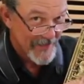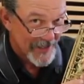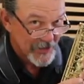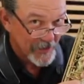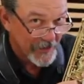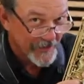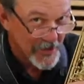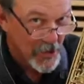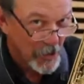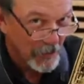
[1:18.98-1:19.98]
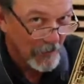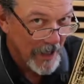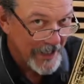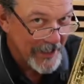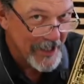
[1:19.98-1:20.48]
This one,
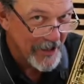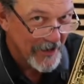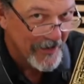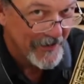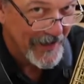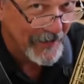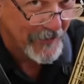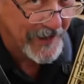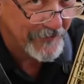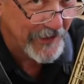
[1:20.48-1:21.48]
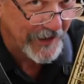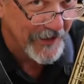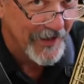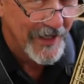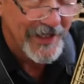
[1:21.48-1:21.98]
right here. That ring finger